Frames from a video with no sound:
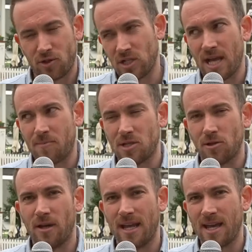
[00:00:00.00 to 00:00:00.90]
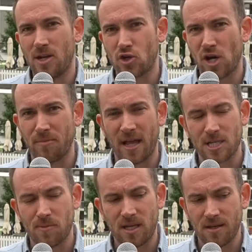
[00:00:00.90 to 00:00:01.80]
Just absolute, again, dreamland,
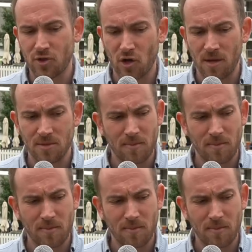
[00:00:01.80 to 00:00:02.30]
speaking of dreams.